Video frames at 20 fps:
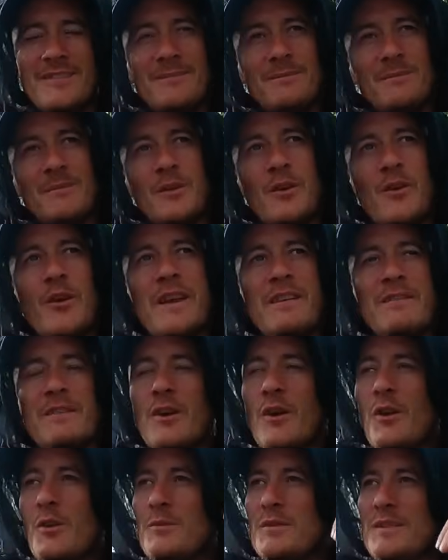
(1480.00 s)
not
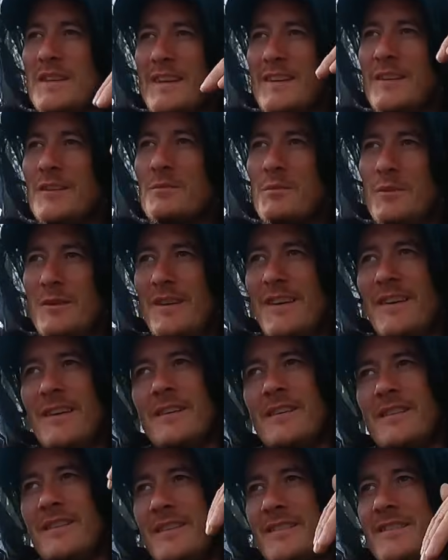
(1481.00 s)
even homesickness, but like,
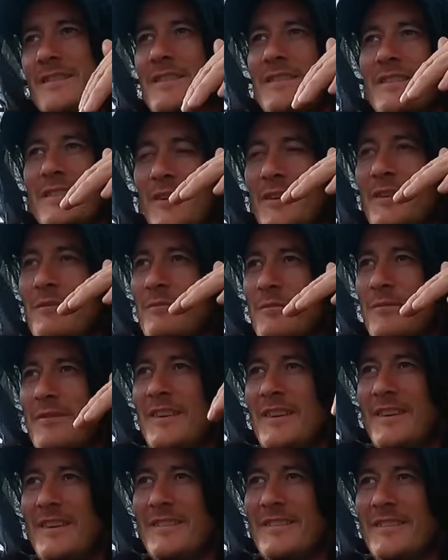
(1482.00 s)
oh, this is,
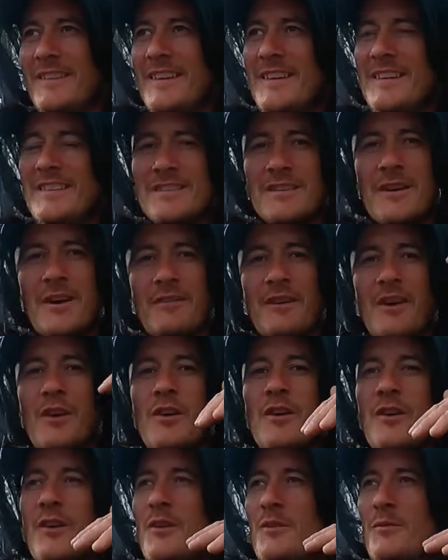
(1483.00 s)
you know, it's time to
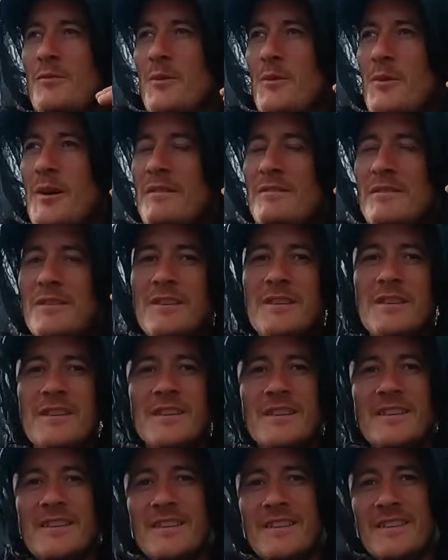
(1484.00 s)
go home or whatever.
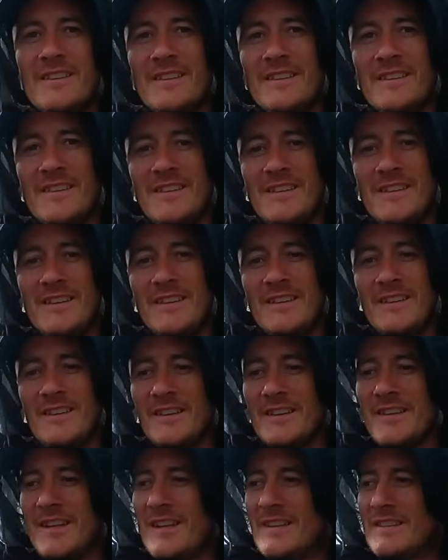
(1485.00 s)
Yeah.
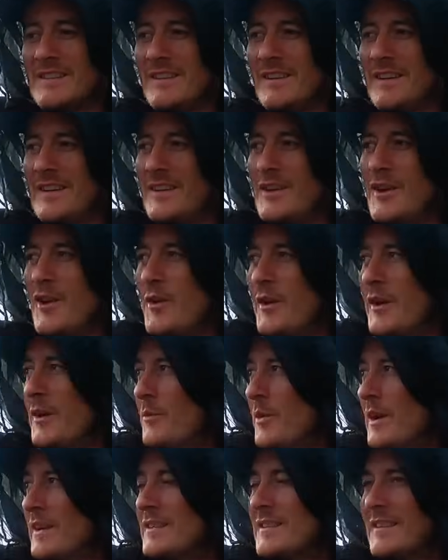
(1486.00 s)
And I think it's like
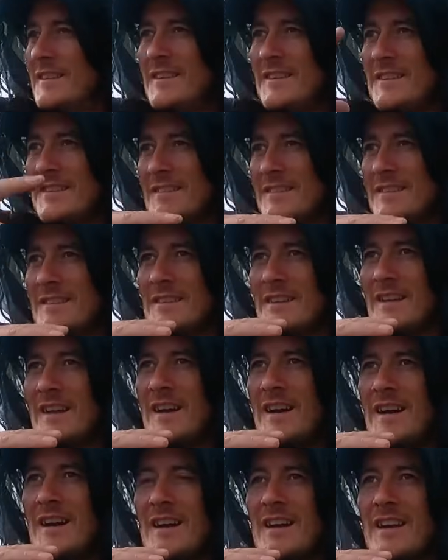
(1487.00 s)
knowing when to listen to
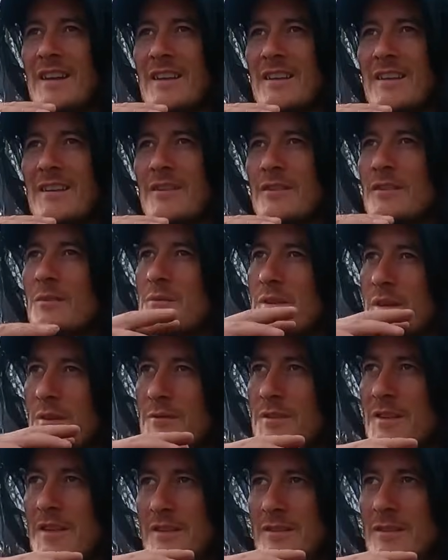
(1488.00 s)
that, because
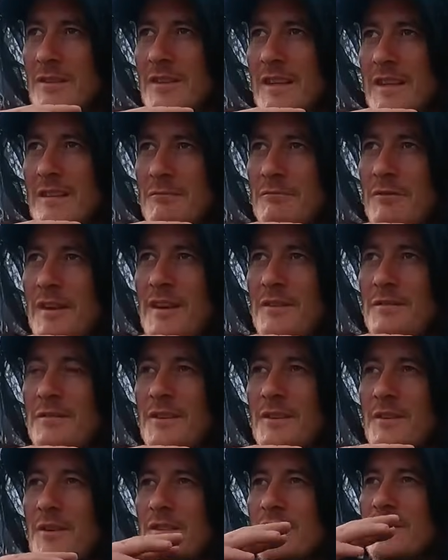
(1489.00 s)
sometimes it it's
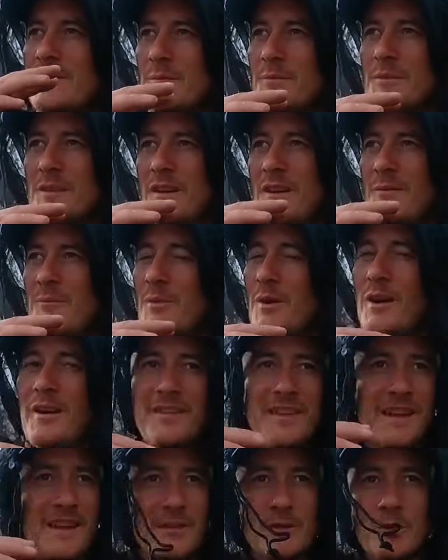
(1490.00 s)
relevant, and sometimes, but I
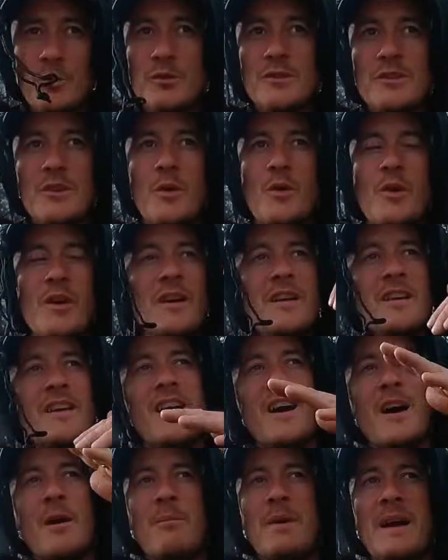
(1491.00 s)
think it's also
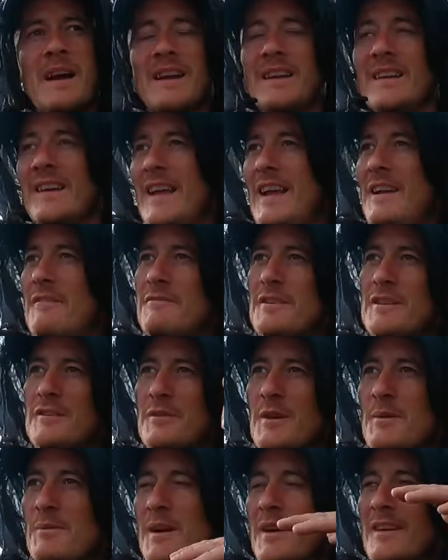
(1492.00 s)
a pattern that every
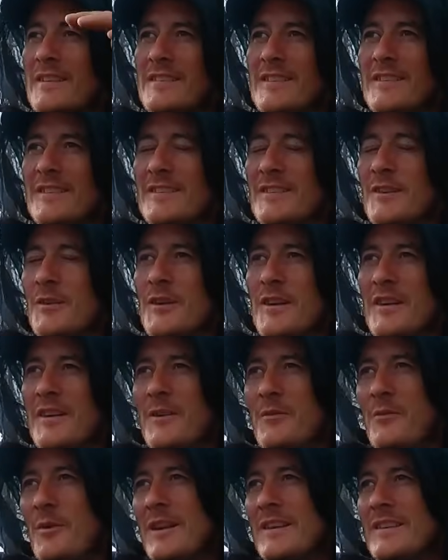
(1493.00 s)
trip has, and it's knowing
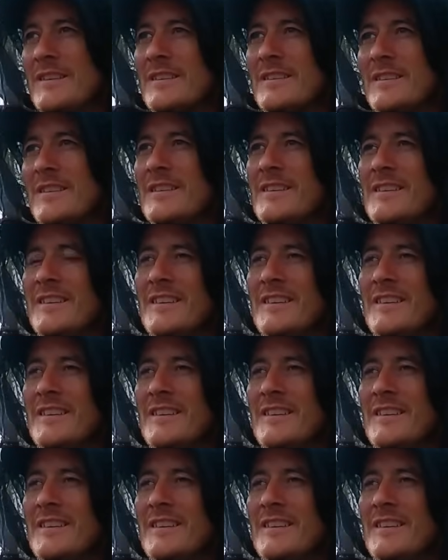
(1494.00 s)
like when to